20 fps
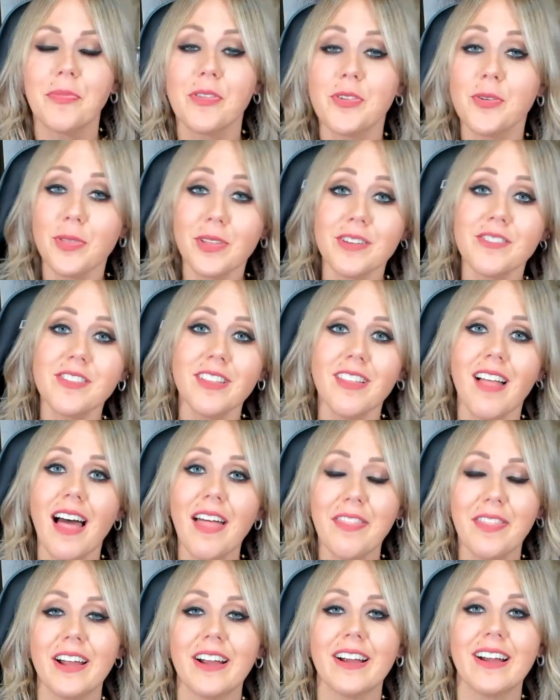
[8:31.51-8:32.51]
So there's a
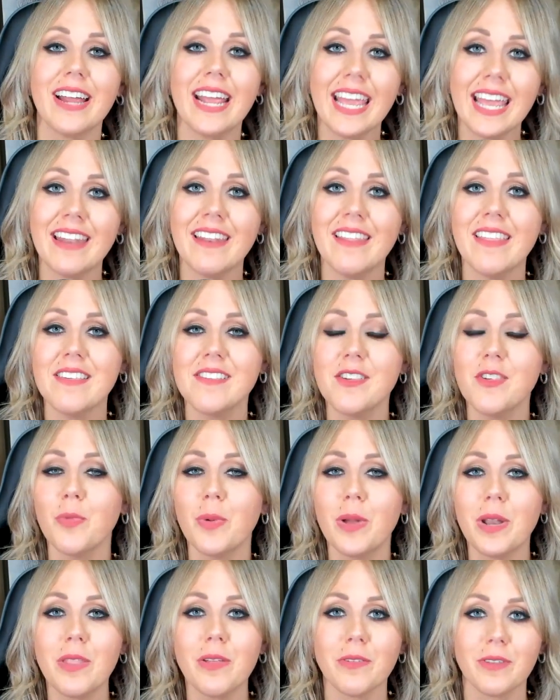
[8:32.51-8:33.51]
lot there, and this is
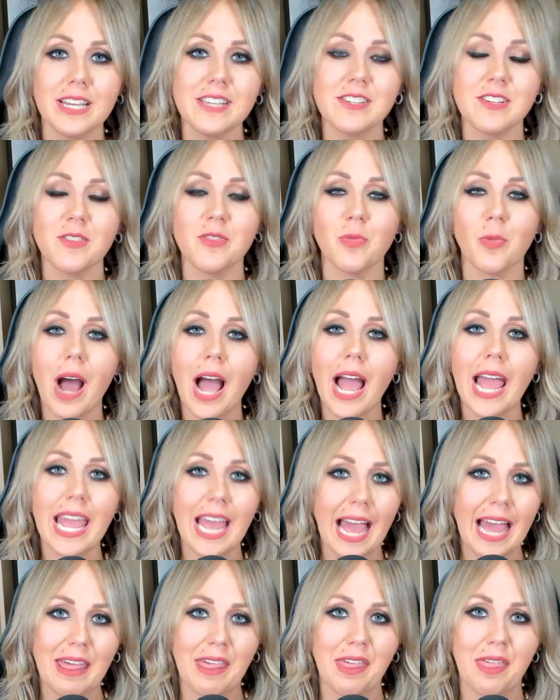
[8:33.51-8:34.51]
one of the reasons why
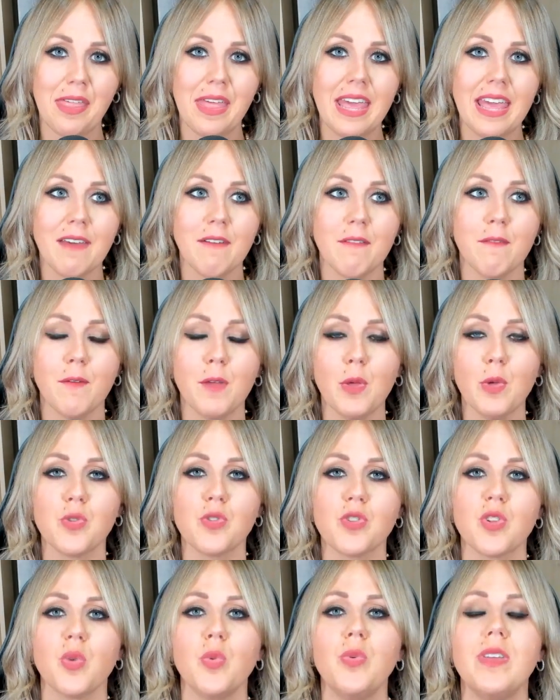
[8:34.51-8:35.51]
I think it feels
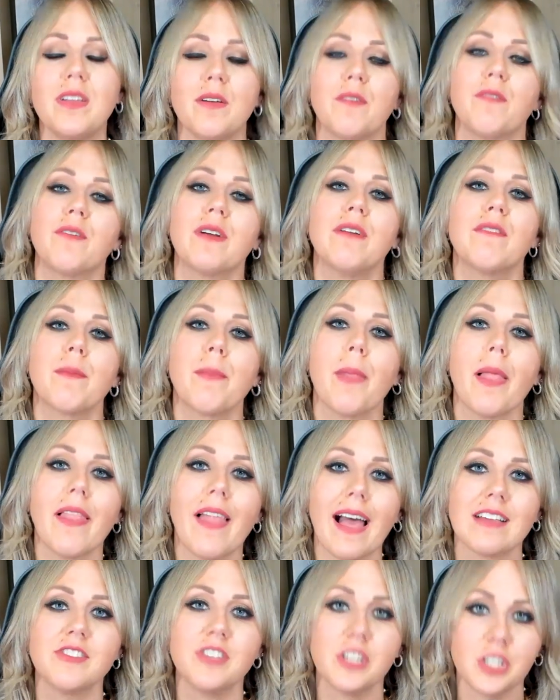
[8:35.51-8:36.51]
so different from the
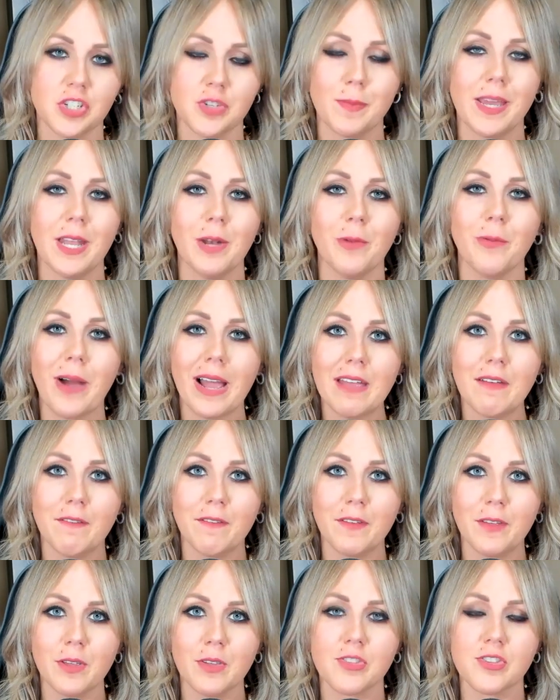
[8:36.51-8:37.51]
Last Judgment, and why it
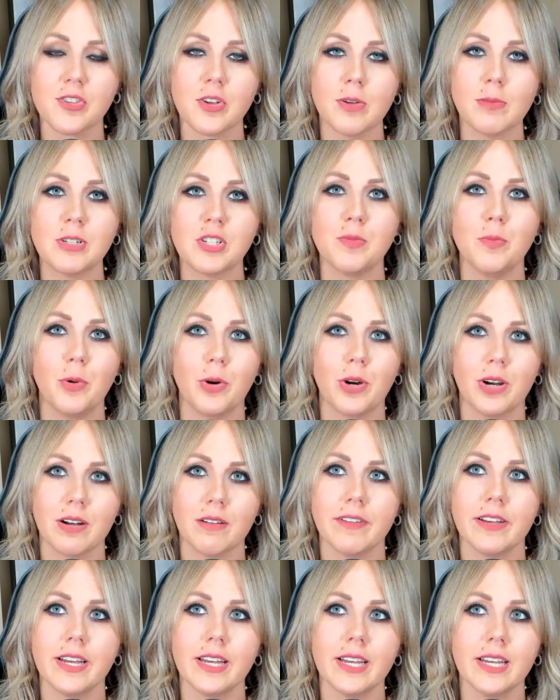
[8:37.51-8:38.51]
feels so much more
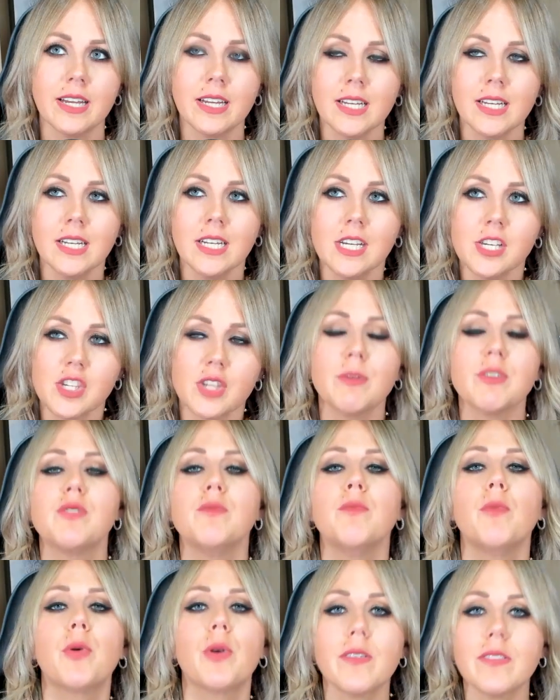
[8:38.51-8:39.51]
of a, so much
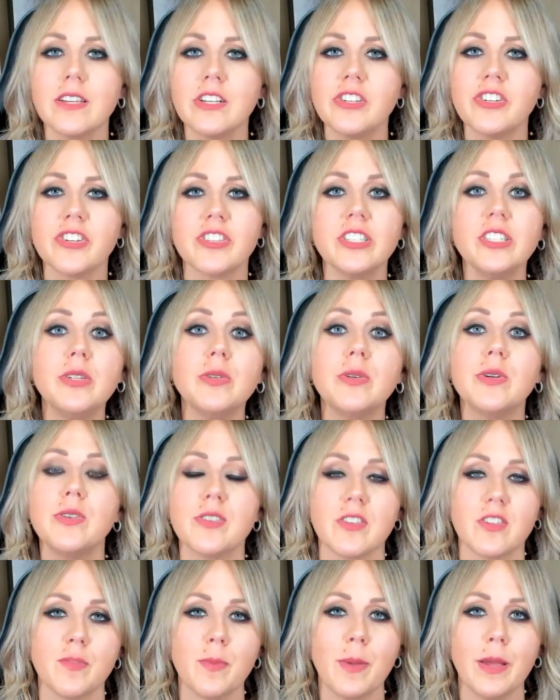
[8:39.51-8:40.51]
more than just a
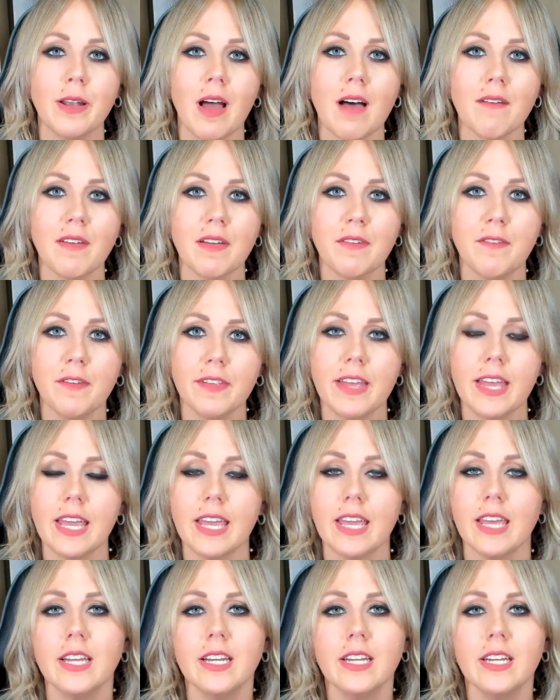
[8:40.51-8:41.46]
Yakuza spinoff. I feel like